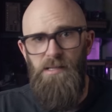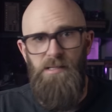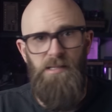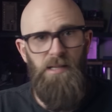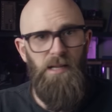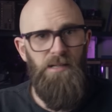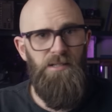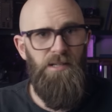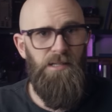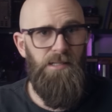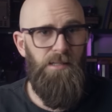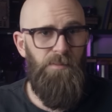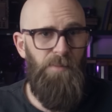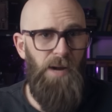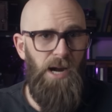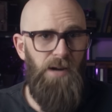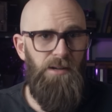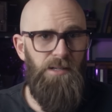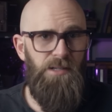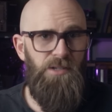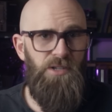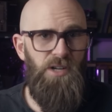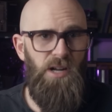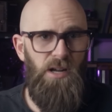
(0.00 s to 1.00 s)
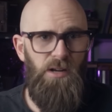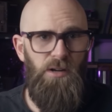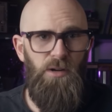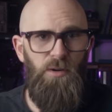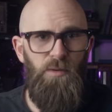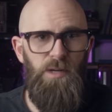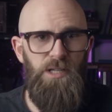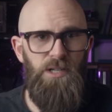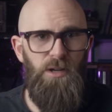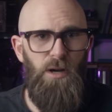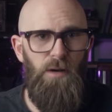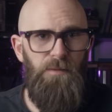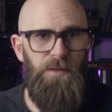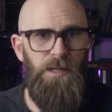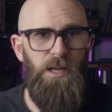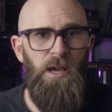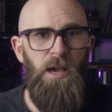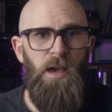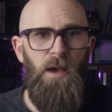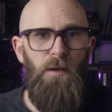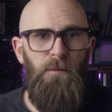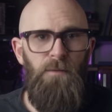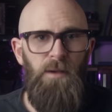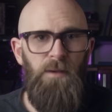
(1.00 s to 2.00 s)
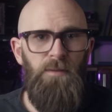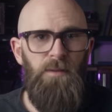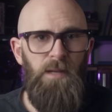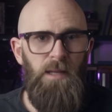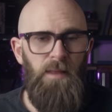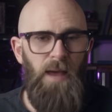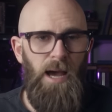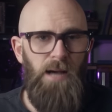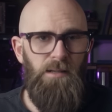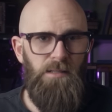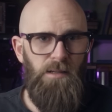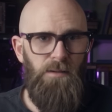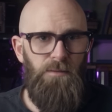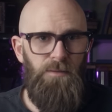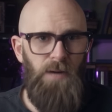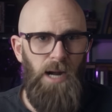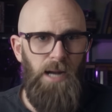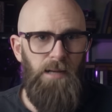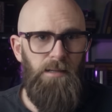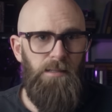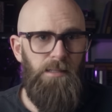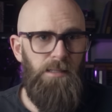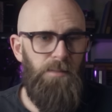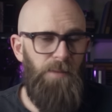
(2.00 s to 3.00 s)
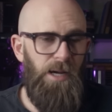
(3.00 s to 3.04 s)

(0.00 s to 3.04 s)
such as the Paris Journal, which offered fifty thousand francs,